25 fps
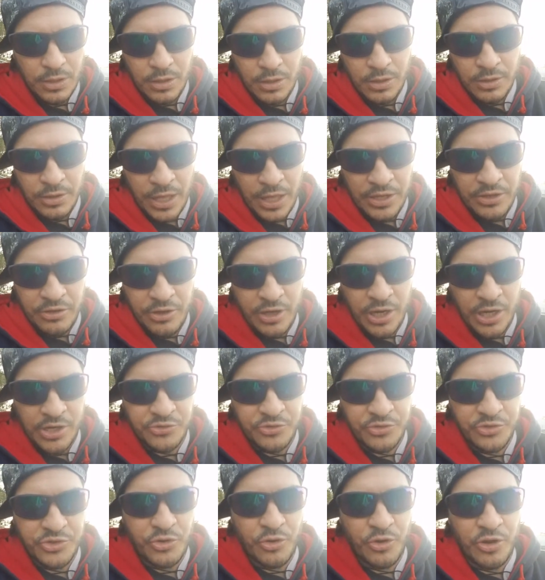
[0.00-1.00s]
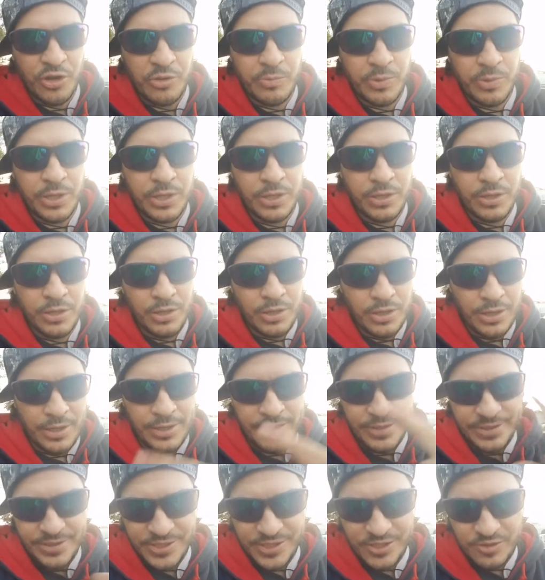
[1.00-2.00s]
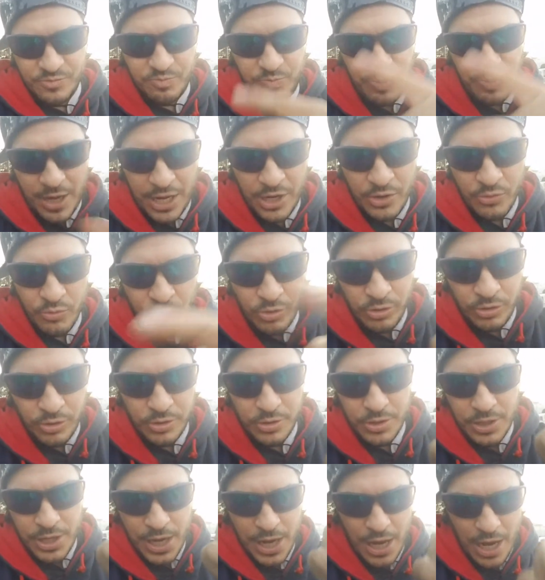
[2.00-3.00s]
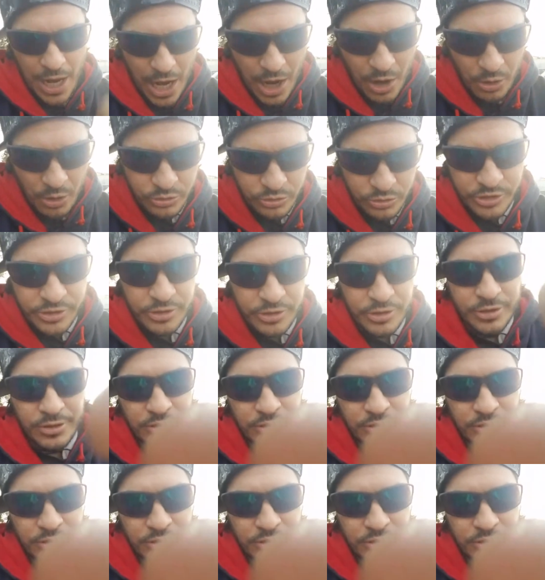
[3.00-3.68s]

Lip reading: Thank you guys for joining me, and spiral out.